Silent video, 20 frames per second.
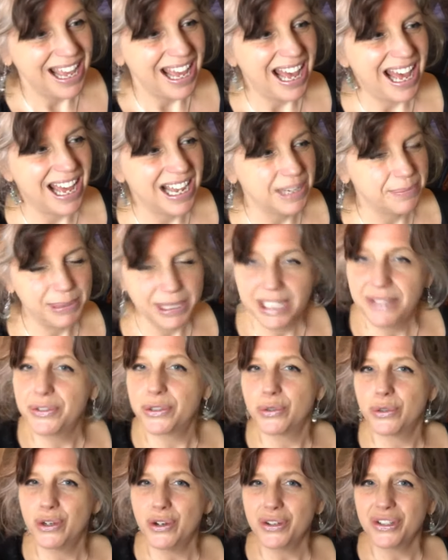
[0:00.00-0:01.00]
And believe
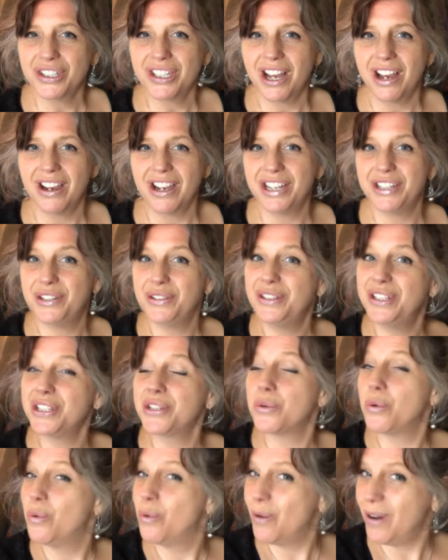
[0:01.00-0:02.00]
it or not, I do this
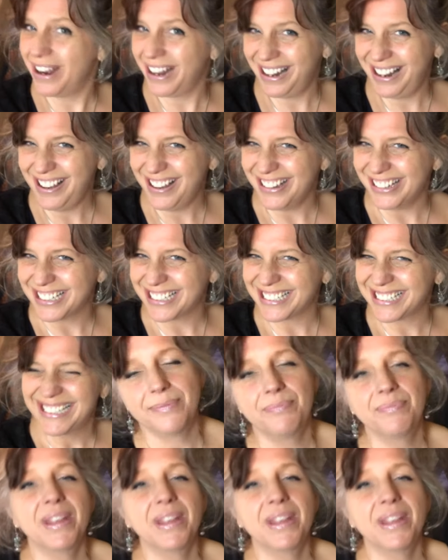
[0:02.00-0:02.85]
quite a lot,